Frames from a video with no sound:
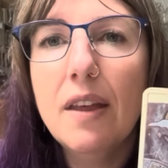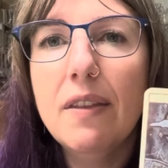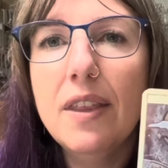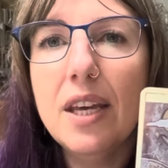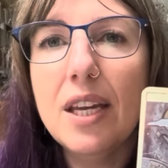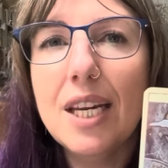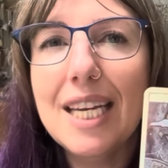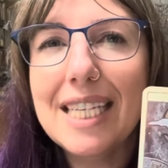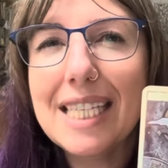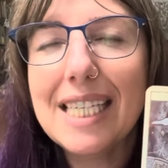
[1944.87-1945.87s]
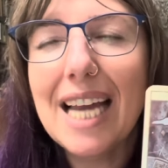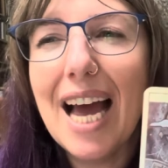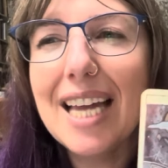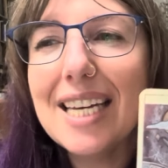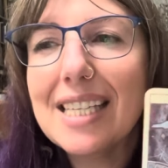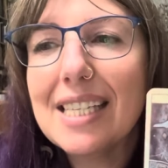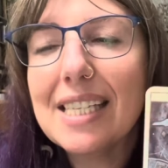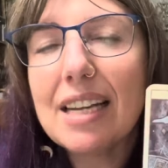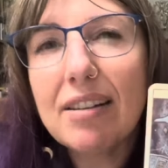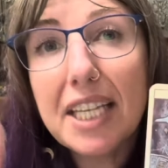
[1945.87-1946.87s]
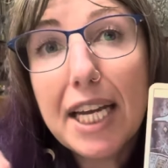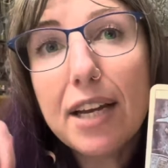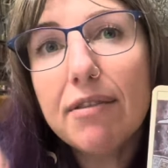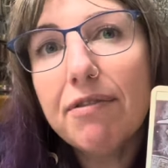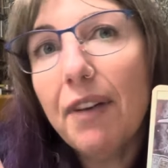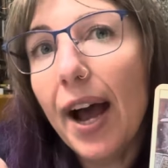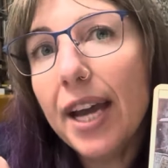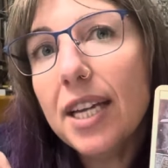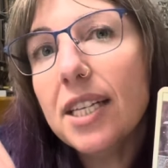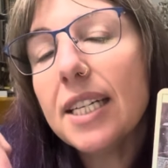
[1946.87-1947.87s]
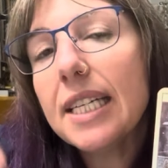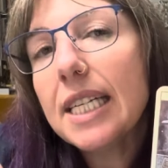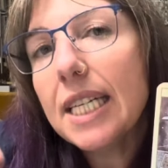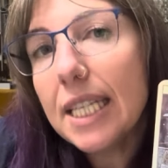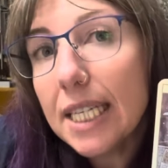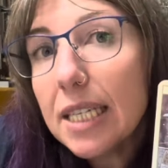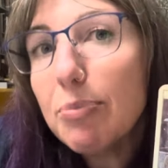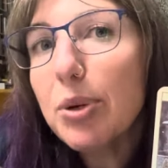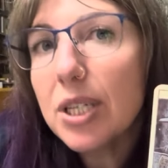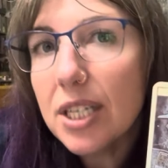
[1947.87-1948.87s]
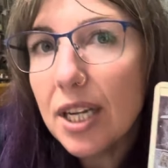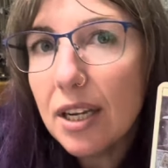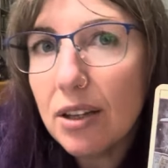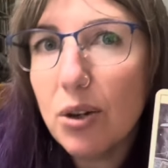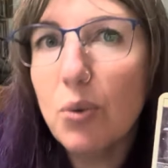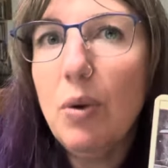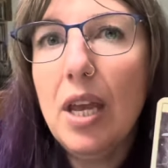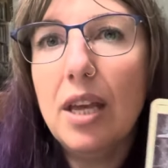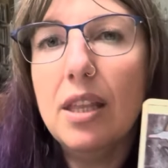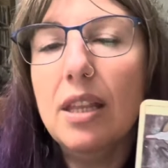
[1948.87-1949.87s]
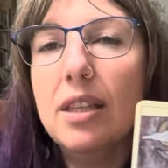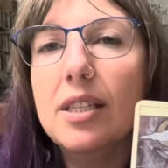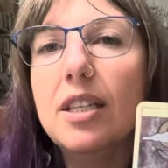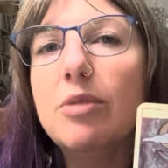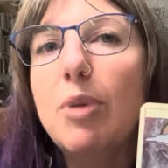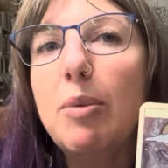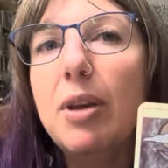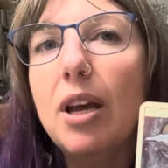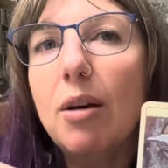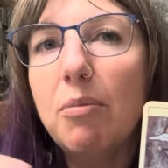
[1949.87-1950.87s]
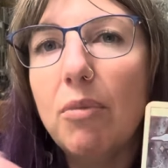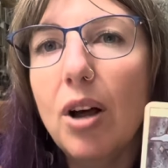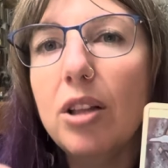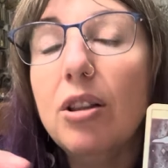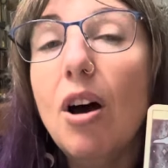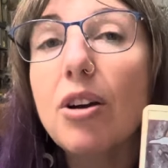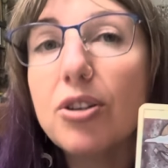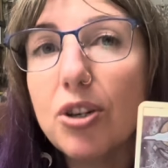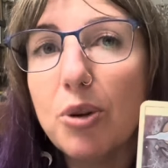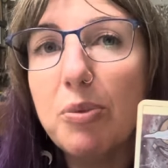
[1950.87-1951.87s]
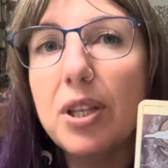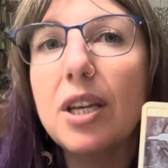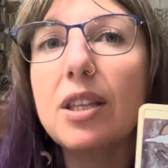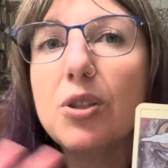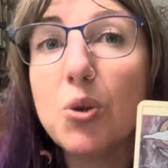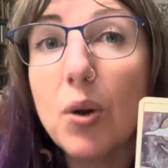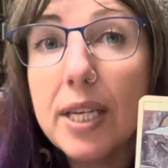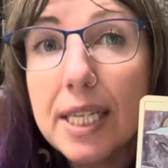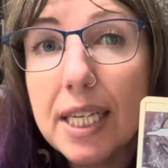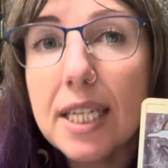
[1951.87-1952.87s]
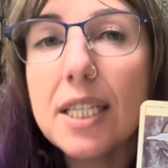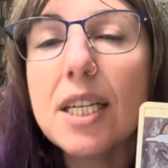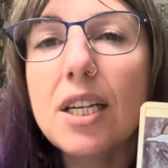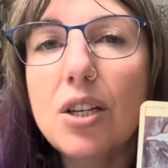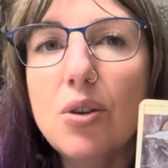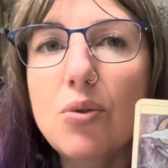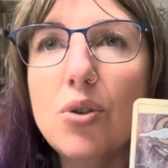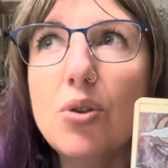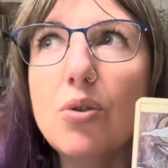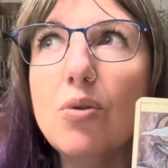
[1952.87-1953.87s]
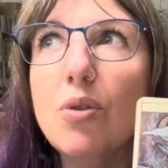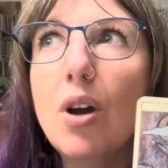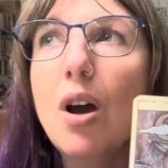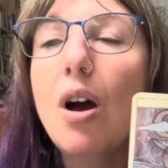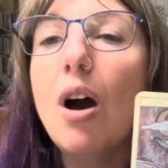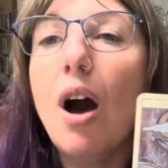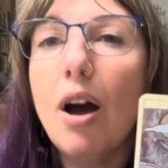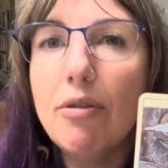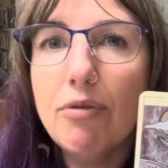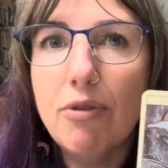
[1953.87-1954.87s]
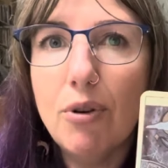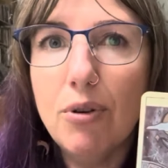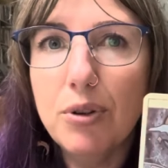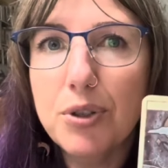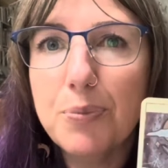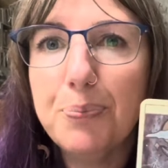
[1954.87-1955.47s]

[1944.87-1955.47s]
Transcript: that it's not necessarily confined to this particular week, that this is maybe a long-term thing that's going to continue to unfold.